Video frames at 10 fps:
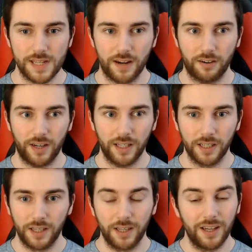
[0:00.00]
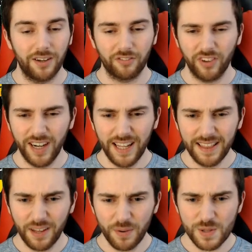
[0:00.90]
Deadeye. Really?
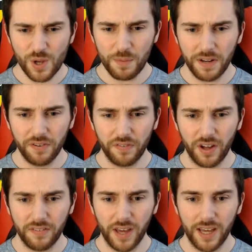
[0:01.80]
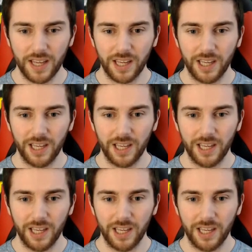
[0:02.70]
There were so many for 5k.